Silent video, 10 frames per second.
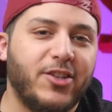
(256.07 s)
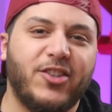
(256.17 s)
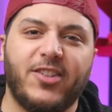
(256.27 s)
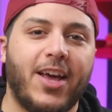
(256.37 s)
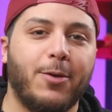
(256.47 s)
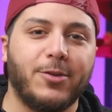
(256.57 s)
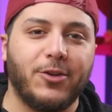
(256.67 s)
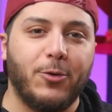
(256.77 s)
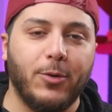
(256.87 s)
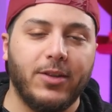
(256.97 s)
I just thought it was
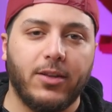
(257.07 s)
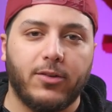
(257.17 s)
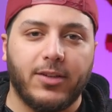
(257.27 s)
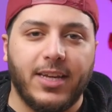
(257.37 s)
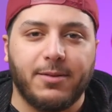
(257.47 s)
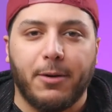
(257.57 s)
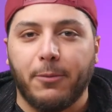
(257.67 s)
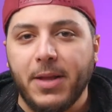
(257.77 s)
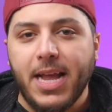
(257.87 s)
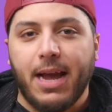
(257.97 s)
a cool little
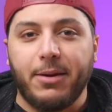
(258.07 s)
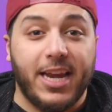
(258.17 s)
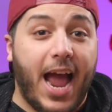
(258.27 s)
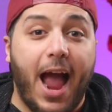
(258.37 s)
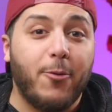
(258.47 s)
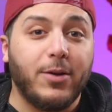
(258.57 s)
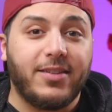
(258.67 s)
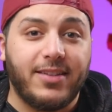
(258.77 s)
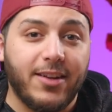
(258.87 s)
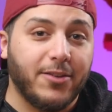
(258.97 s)
gizmo. I mean, I
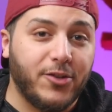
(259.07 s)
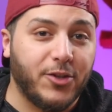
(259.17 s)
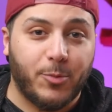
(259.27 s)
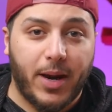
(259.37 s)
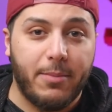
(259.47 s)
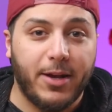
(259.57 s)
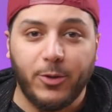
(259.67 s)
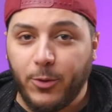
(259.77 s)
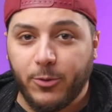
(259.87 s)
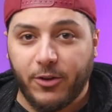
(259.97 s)
would still just
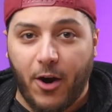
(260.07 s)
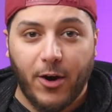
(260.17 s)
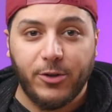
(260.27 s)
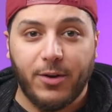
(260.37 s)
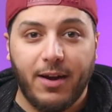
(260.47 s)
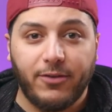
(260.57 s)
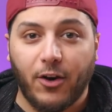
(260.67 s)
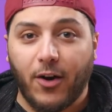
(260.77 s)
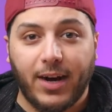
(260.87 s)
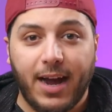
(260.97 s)
recommend you use a hard drive
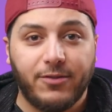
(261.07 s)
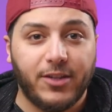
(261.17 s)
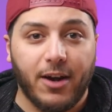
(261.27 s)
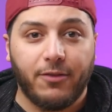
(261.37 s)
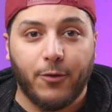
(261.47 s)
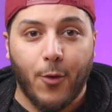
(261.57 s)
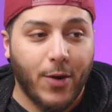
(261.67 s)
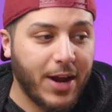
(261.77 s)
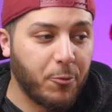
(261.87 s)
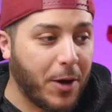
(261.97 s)
to archive stuff
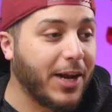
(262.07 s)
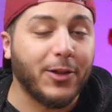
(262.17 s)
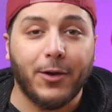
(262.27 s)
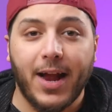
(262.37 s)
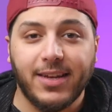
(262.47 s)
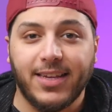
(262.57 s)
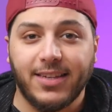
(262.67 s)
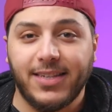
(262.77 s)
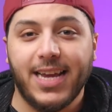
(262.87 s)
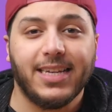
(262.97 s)
or a regular
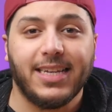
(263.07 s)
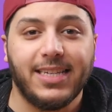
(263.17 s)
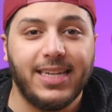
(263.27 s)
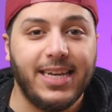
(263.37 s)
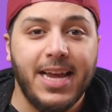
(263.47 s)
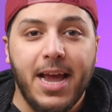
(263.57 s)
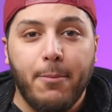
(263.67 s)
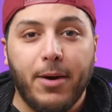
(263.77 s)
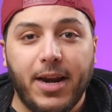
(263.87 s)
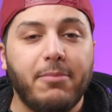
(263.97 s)
SLC SSD,
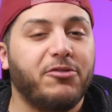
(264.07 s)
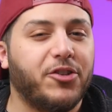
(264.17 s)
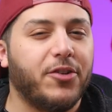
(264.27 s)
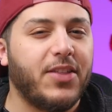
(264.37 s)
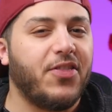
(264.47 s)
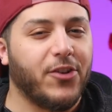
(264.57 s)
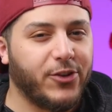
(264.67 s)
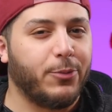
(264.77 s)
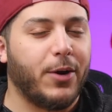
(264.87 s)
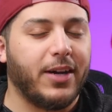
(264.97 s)
but I'm sure that
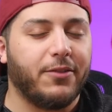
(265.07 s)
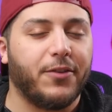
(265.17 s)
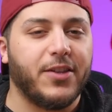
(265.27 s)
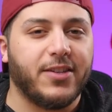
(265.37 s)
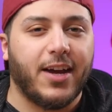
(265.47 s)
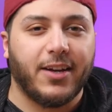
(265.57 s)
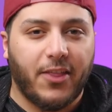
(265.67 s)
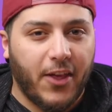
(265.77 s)
there's a market for this kind of